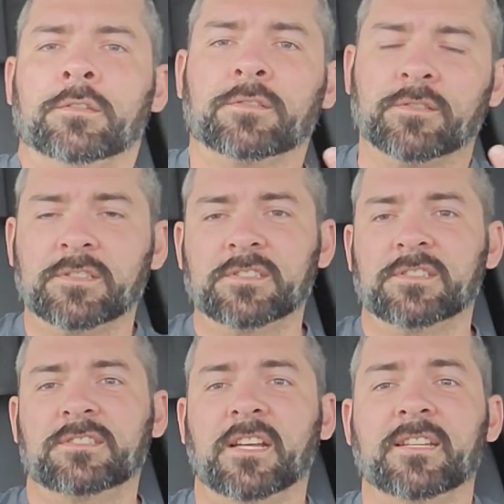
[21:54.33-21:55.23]
So this is
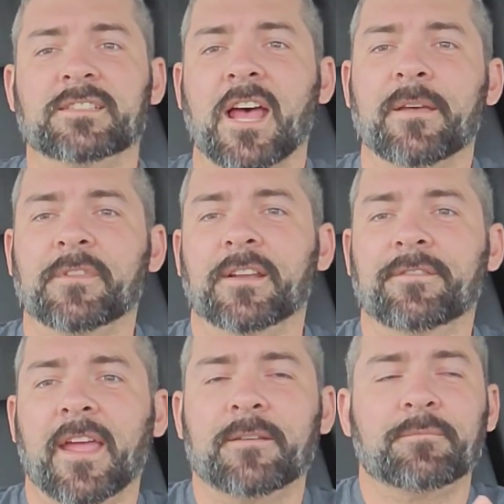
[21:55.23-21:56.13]
the second time that
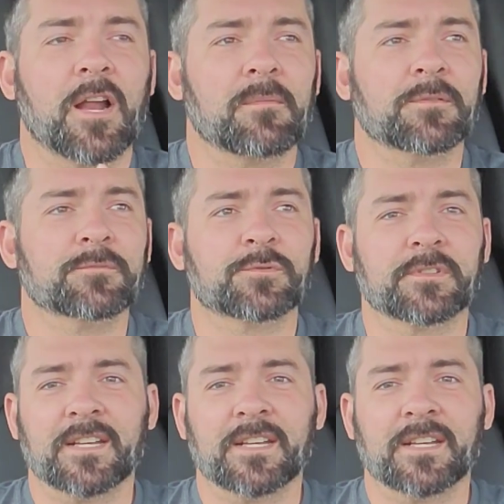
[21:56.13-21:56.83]
I've had problems with